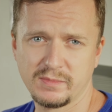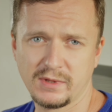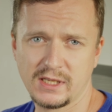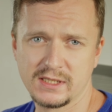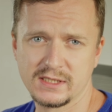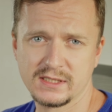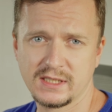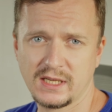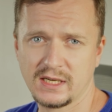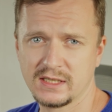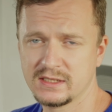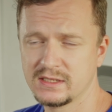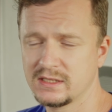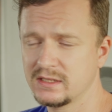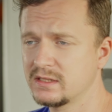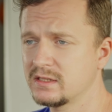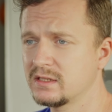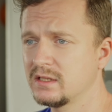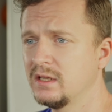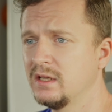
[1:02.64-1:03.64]
plus
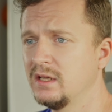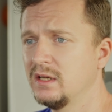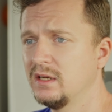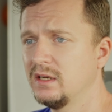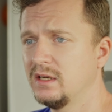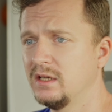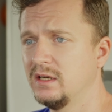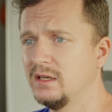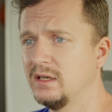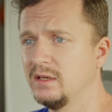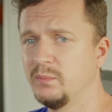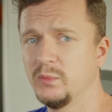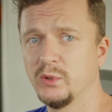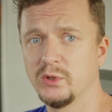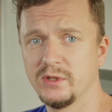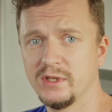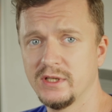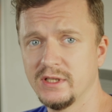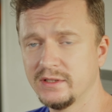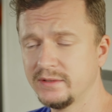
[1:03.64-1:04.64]
taxes per
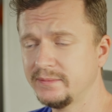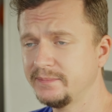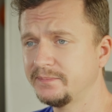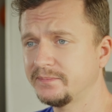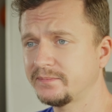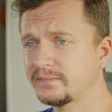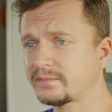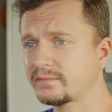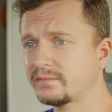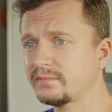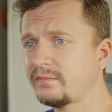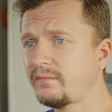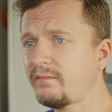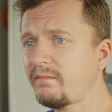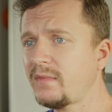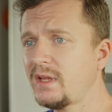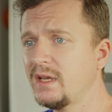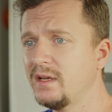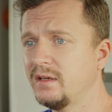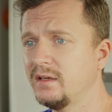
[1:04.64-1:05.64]
year,
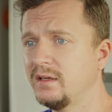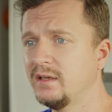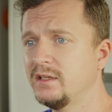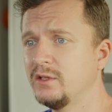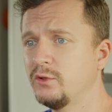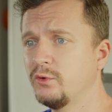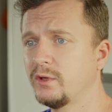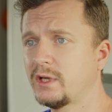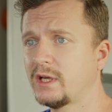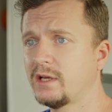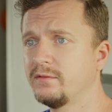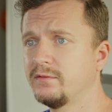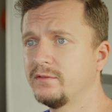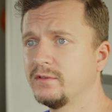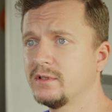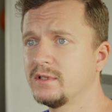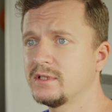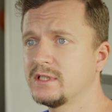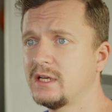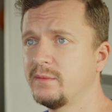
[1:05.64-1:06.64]
and you
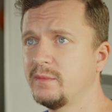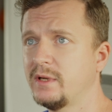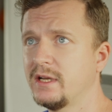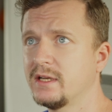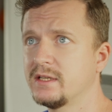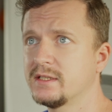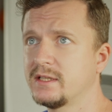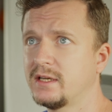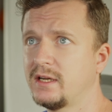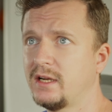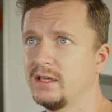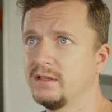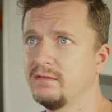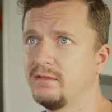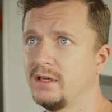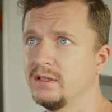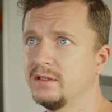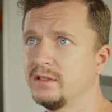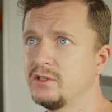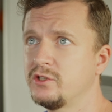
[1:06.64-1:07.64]
have some extra
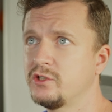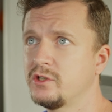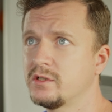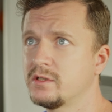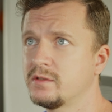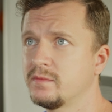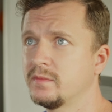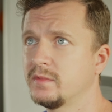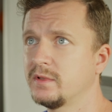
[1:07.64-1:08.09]
advantages.